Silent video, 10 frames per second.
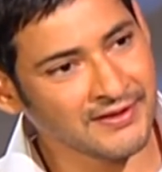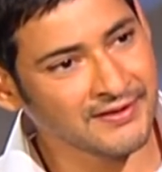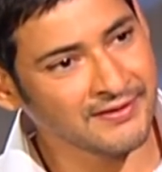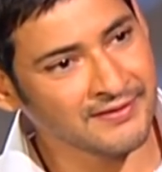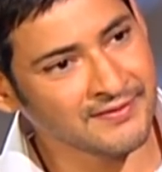
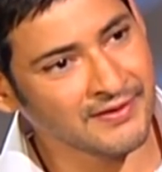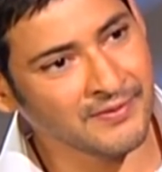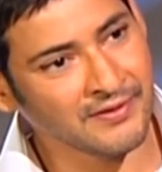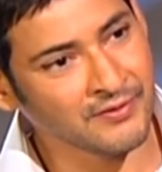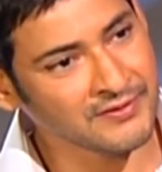gaani,
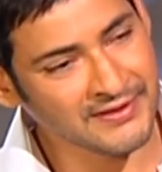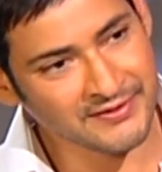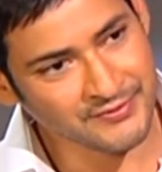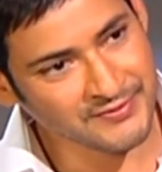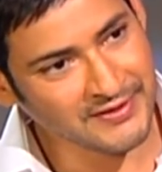cinema rendu
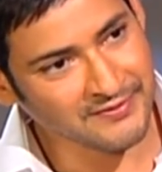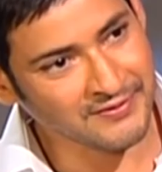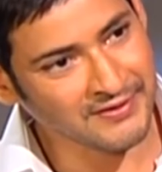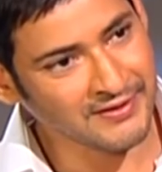saarlu chusaru.